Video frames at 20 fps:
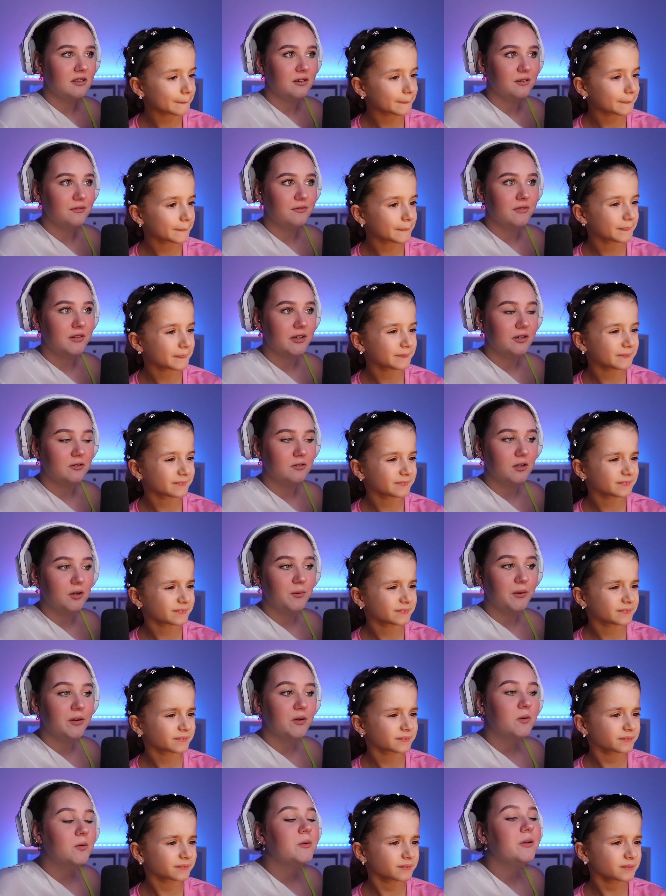Speaker 1: hopefully, although we
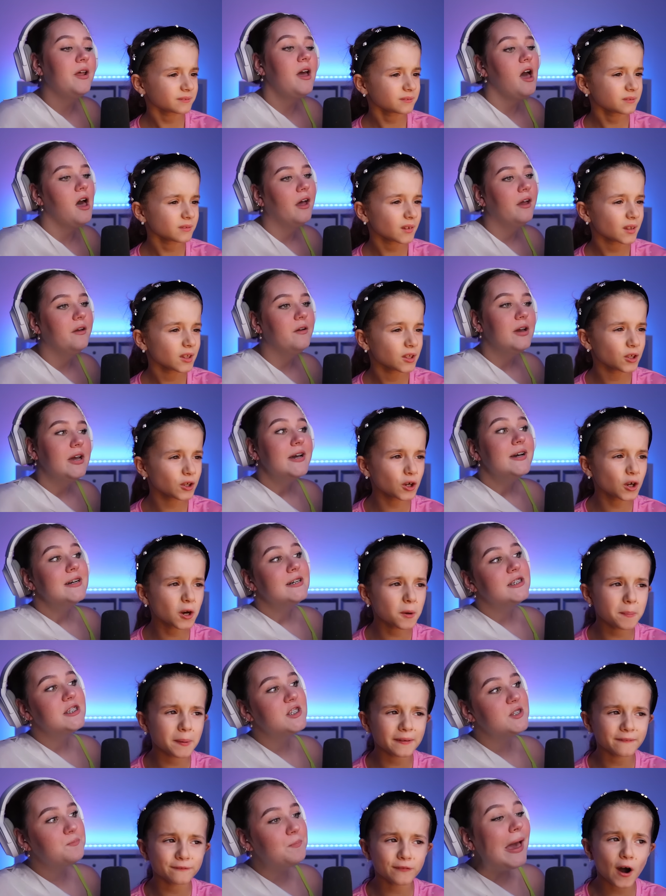all know. You're going to
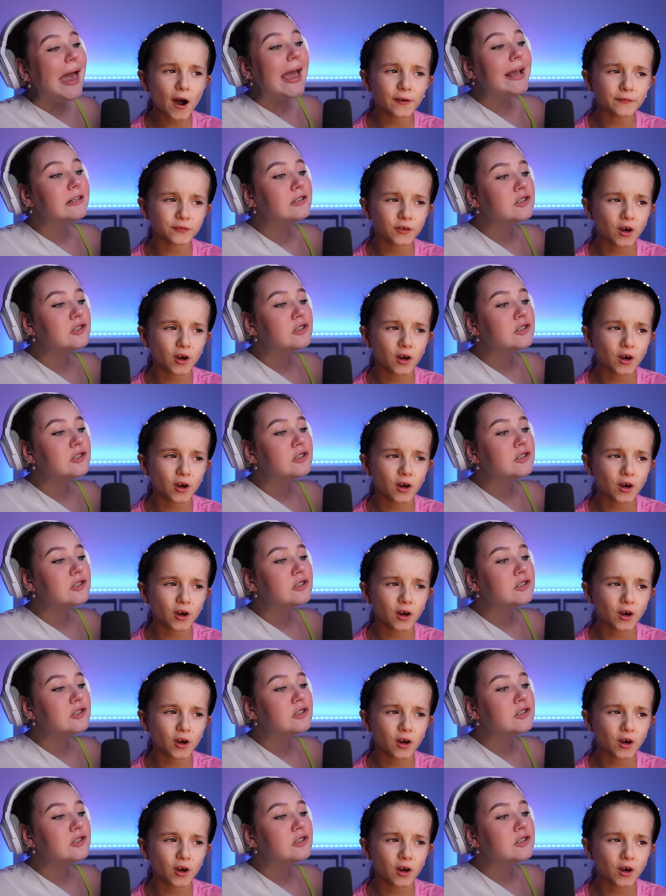be Speed